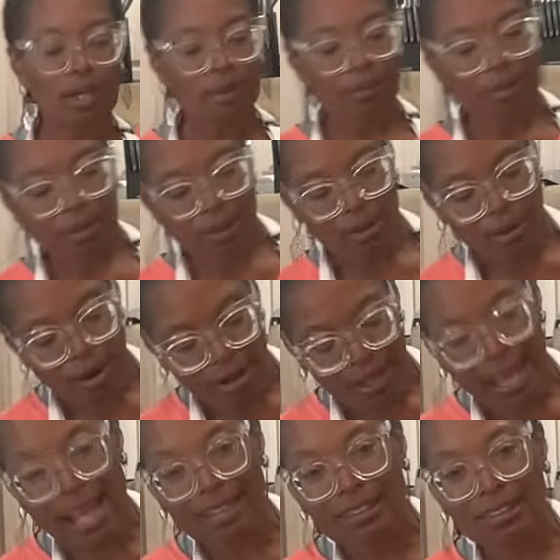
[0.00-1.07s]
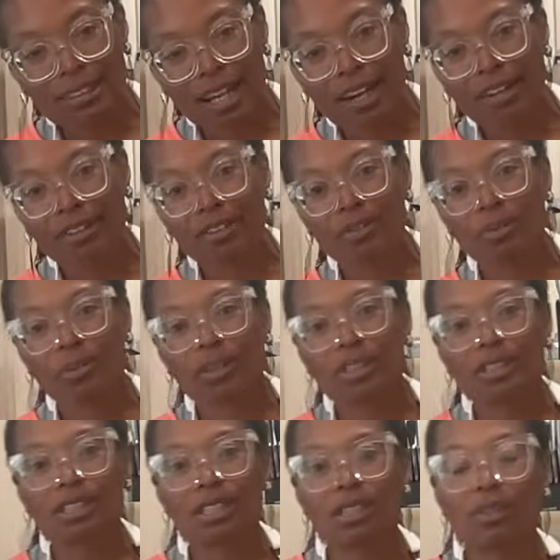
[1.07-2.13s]
we know our cast irons will
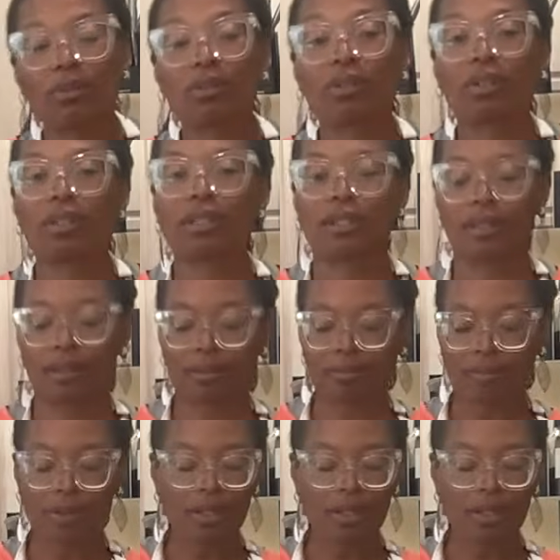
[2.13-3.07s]
continue cooking